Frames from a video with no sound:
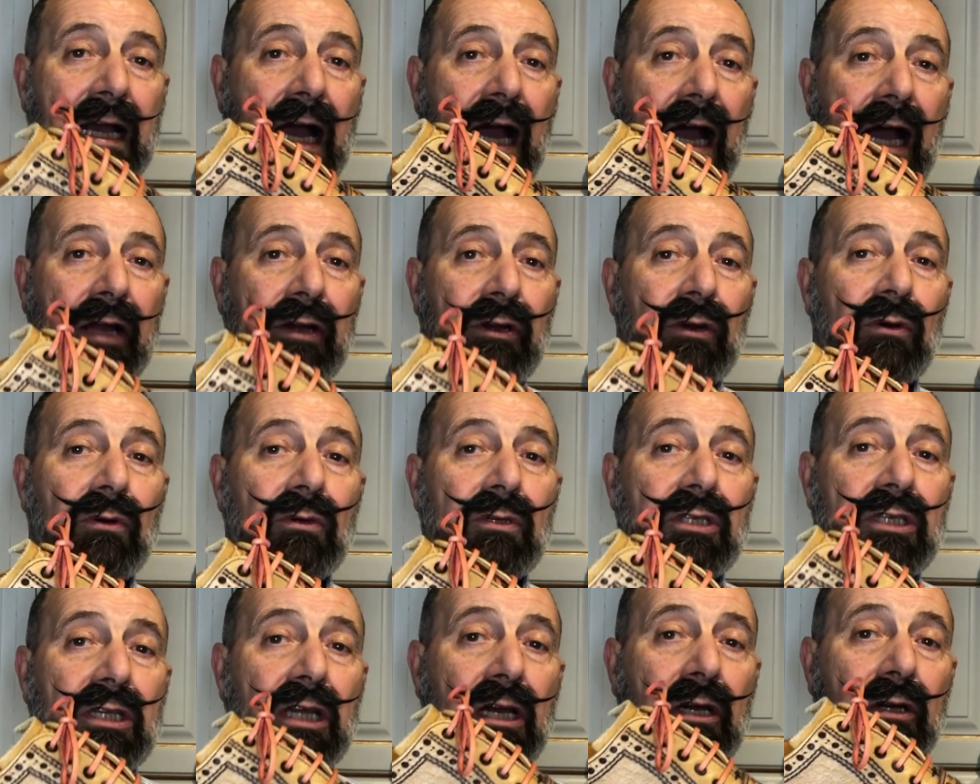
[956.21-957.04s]
and
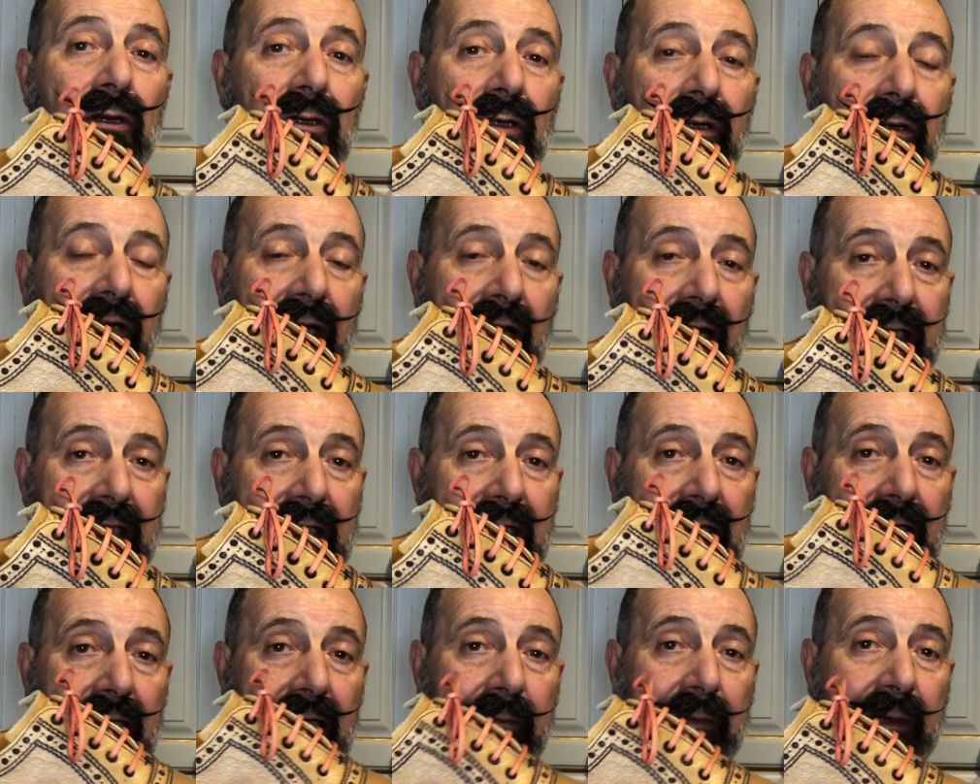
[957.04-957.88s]
also creates a
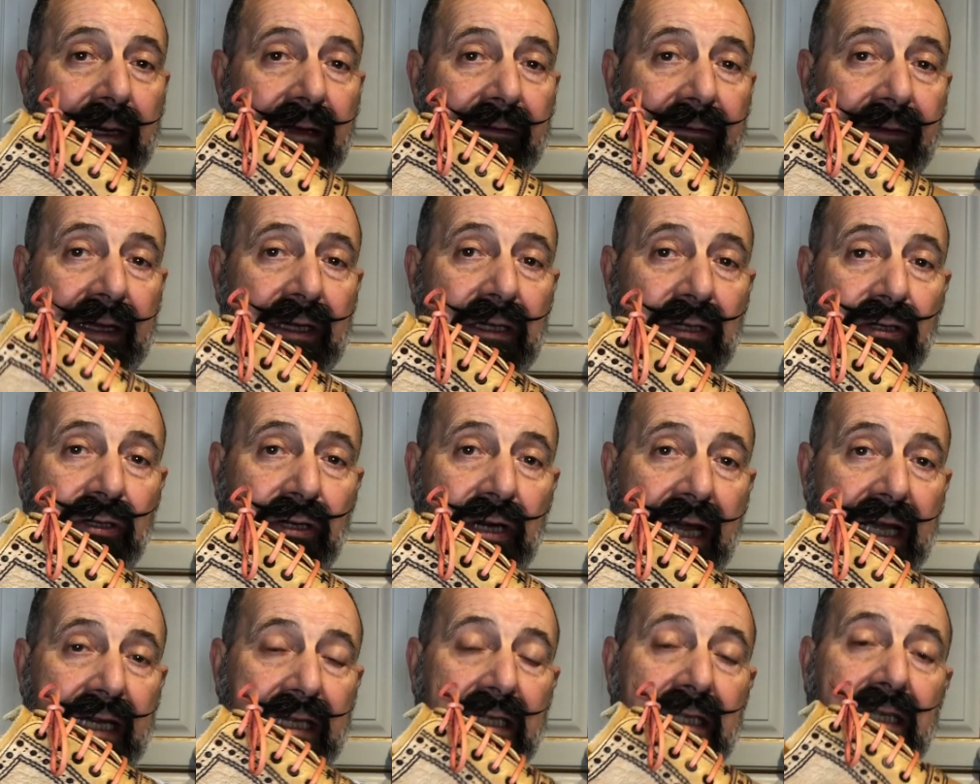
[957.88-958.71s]
little bit of
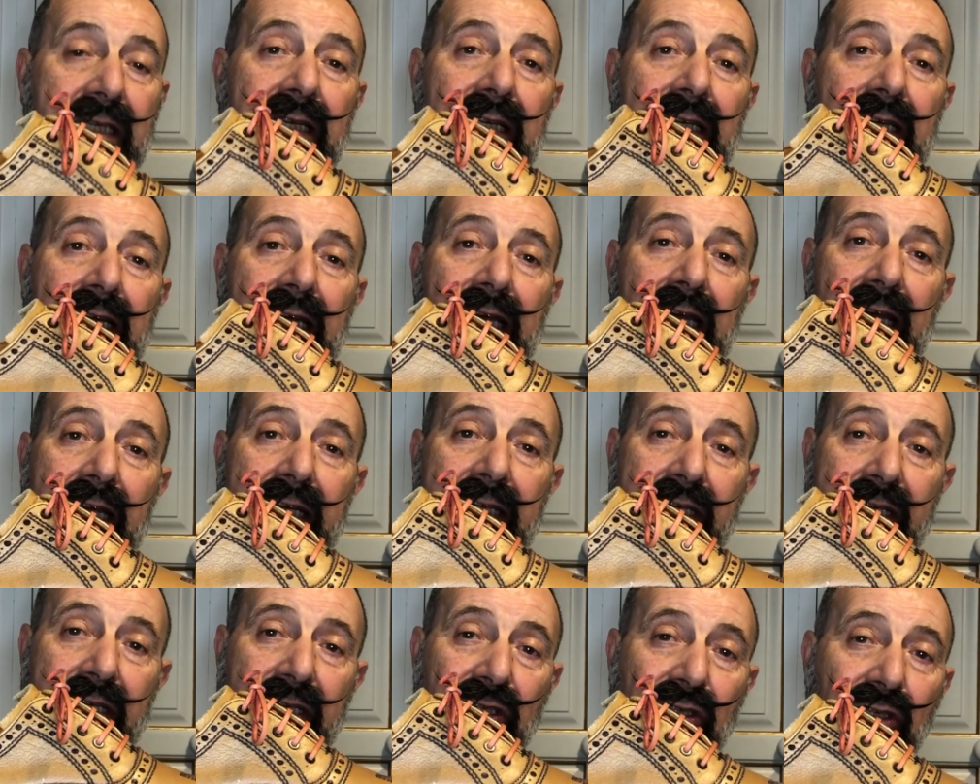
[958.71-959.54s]
interest and
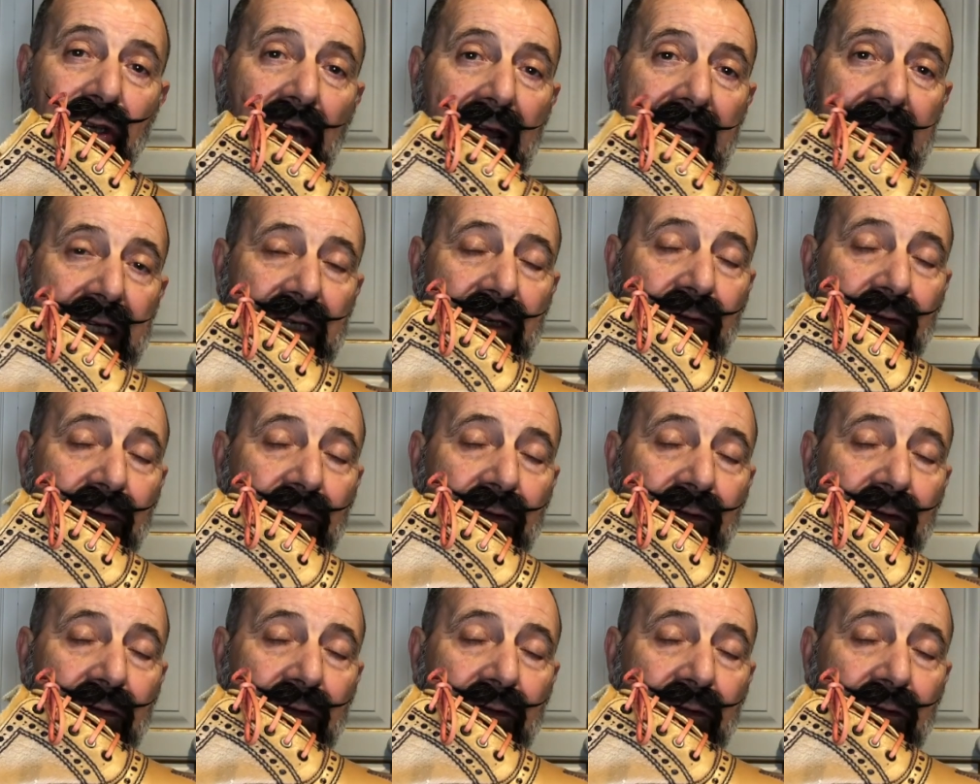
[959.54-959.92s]
detracts